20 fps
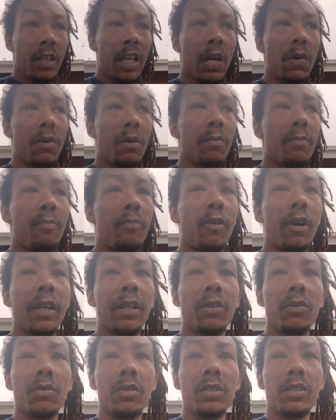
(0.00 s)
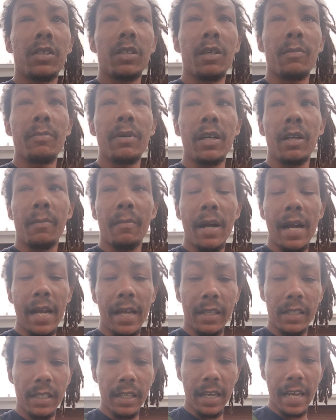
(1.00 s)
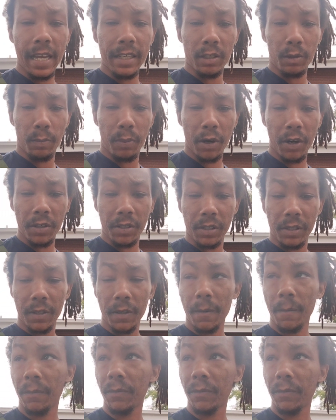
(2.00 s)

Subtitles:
It will bring you into a better mindset as a person.